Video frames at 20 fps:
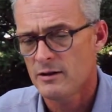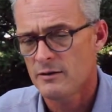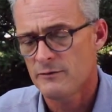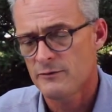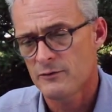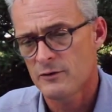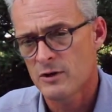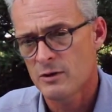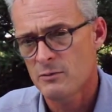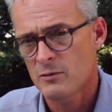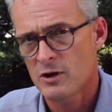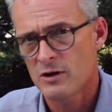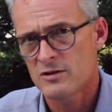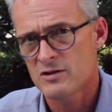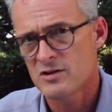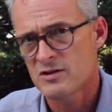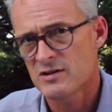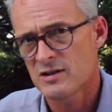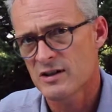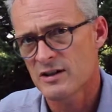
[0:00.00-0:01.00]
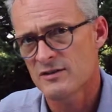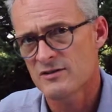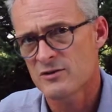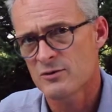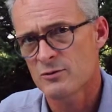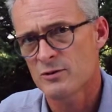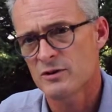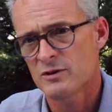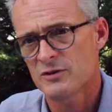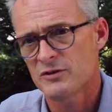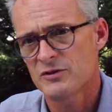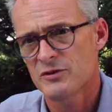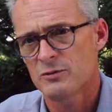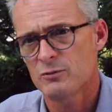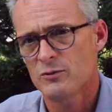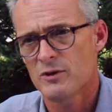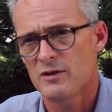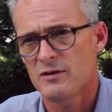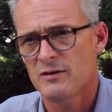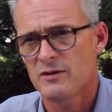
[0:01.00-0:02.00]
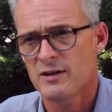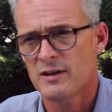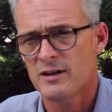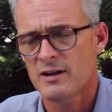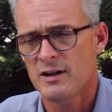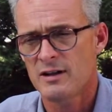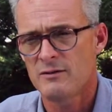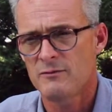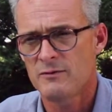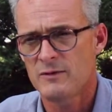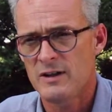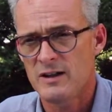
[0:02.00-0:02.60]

from Argentine soils, with a kind of,